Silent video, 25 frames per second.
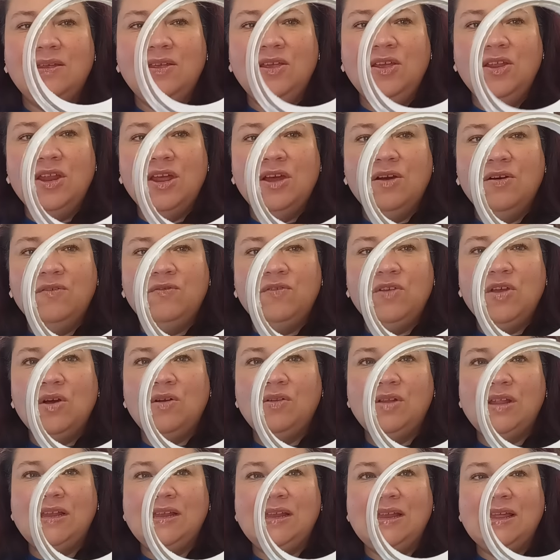you know, if you
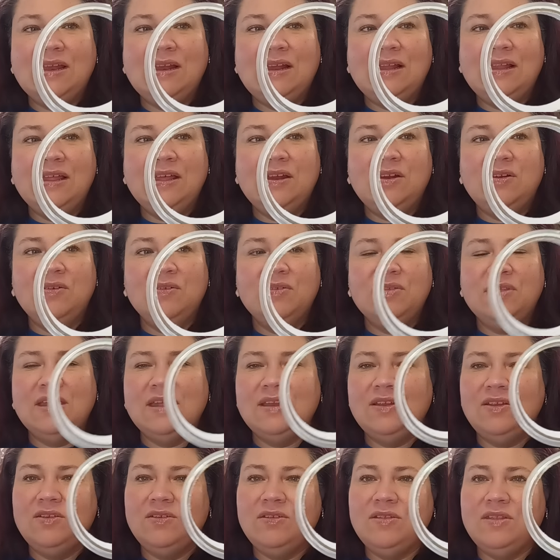only need a little,
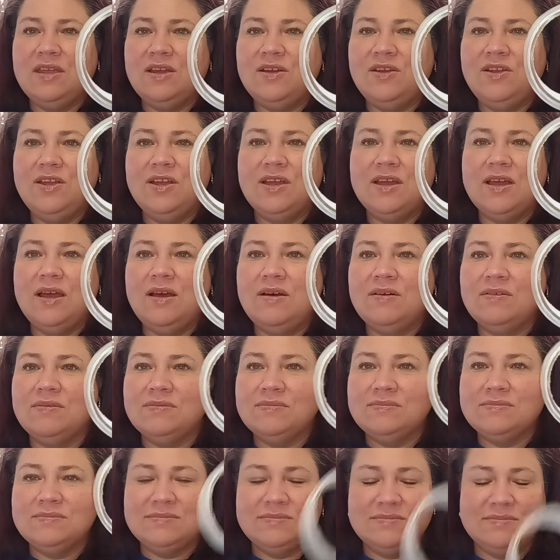then there you go.
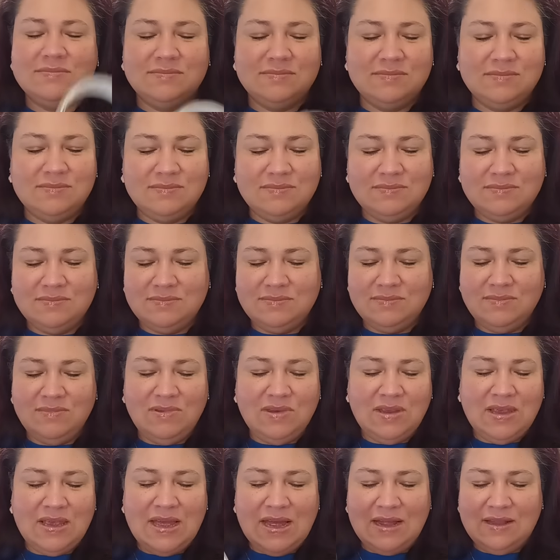
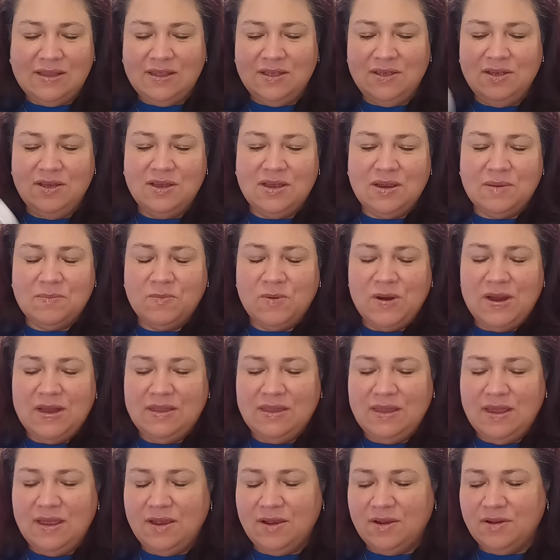Got the hookup right
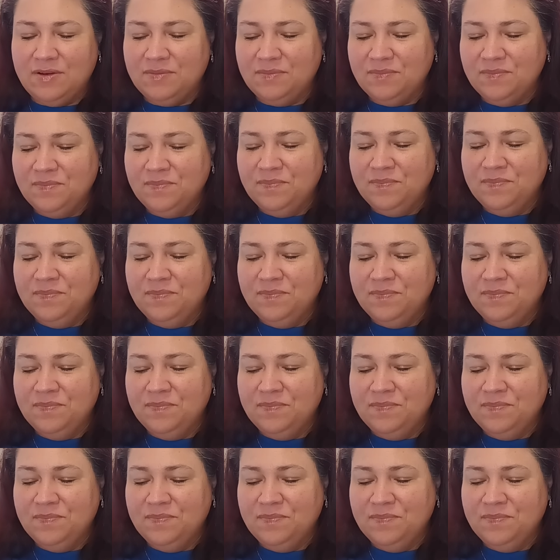there.